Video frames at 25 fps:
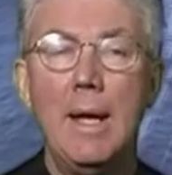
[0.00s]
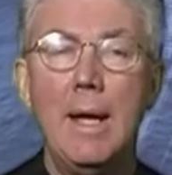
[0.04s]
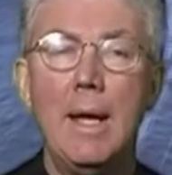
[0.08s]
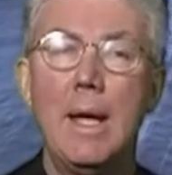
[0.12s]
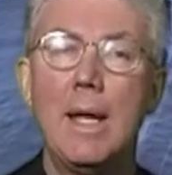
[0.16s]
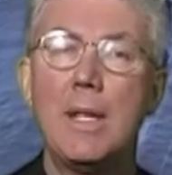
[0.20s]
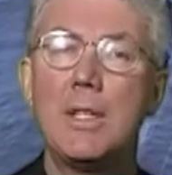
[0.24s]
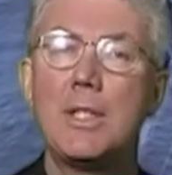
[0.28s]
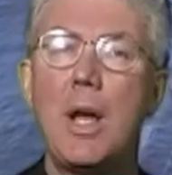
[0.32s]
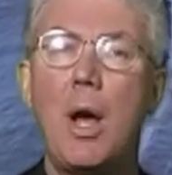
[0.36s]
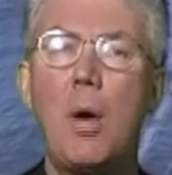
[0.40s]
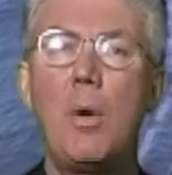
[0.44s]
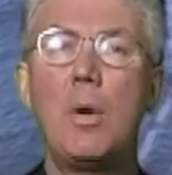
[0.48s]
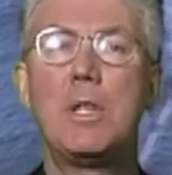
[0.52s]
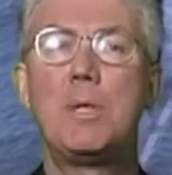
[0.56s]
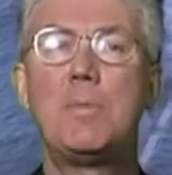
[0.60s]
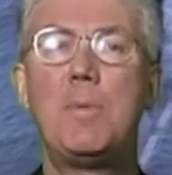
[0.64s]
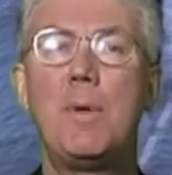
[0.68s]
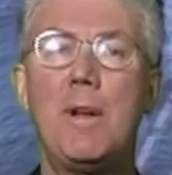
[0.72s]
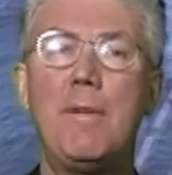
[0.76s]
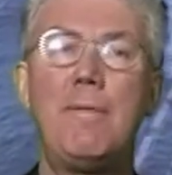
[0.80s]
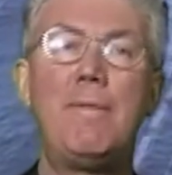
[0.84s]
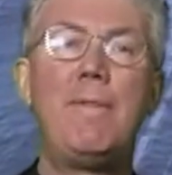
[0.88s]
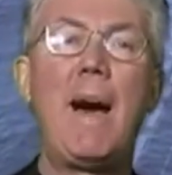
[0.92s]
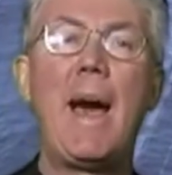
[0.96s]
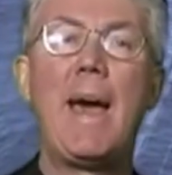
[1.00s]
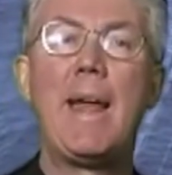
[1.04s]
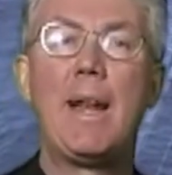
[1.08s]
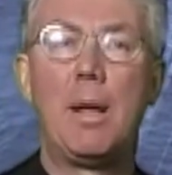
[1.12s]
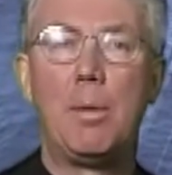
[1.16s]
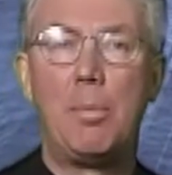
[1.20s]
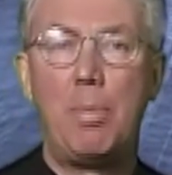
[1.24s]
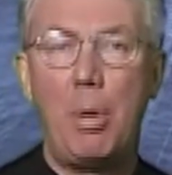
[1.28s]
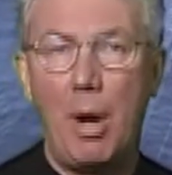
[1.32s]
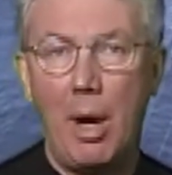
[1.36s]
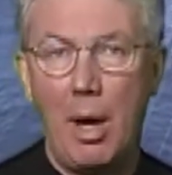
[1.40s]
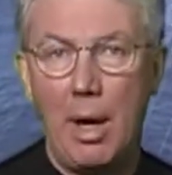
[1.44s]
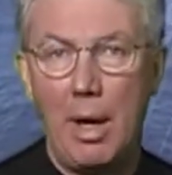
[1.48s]
has always been a vital
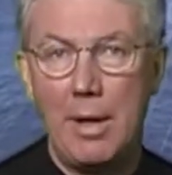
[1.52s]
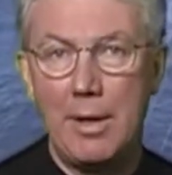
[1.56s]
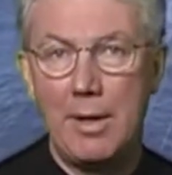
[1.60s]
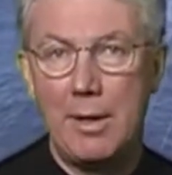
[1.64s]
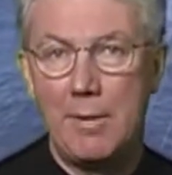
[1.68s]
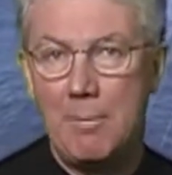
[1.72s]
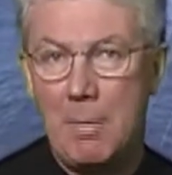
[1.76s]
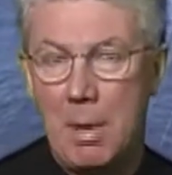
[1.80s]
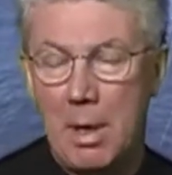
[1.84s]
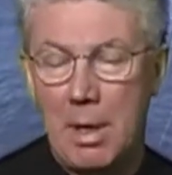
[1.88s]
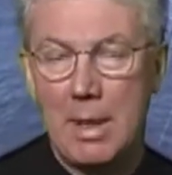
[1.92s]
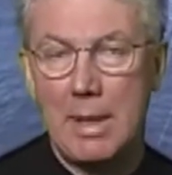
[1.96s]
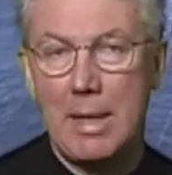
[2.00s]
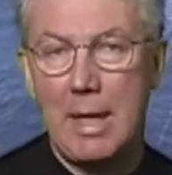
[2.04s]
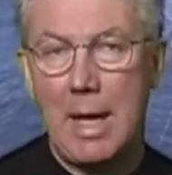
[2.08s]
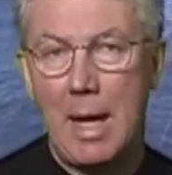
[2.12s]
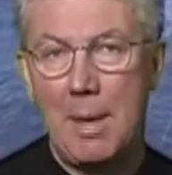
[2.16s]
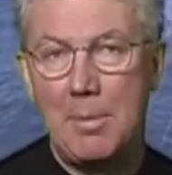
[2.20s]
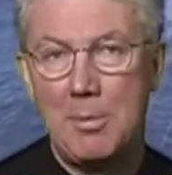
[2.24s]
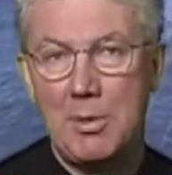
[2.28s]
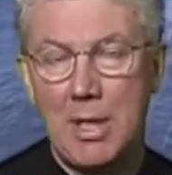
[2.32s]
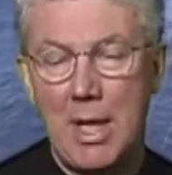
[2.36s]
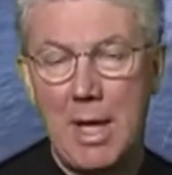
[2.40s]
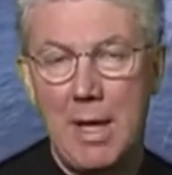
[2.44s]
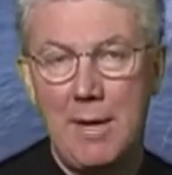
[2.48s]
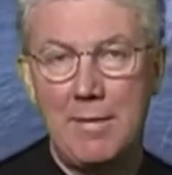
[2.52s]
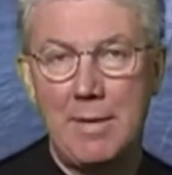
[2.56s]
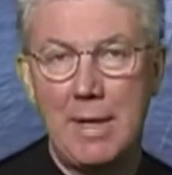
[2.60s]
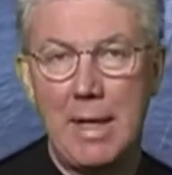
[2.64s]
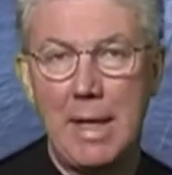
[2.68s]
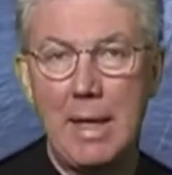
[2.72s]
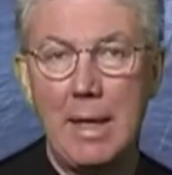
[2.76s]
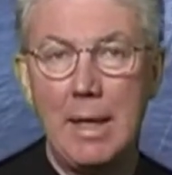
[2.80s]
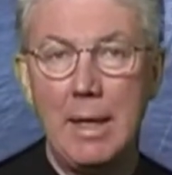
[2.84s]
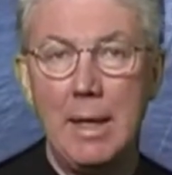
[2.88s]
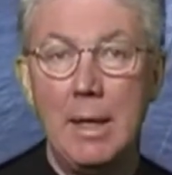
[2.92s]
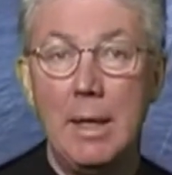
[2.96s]
part of maritime safety.